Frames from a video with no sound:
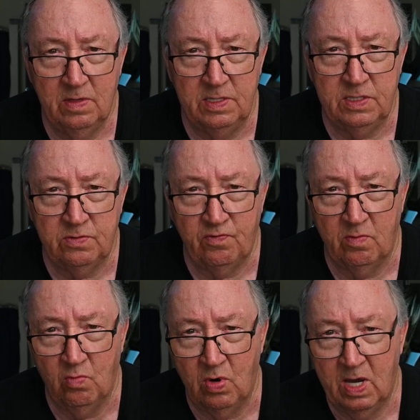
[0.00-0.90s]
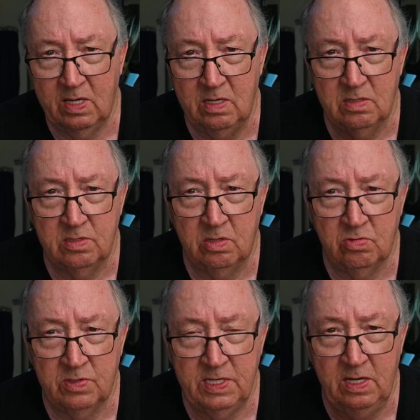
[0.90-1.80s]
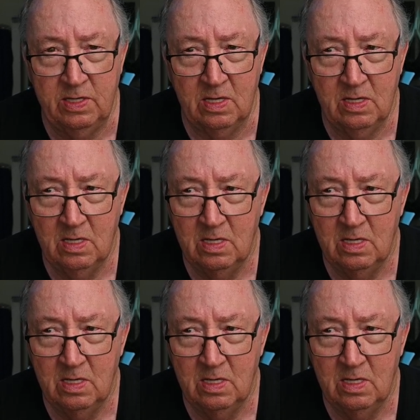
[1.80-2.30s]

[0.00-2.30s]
This is from Guayaquil to Crucita.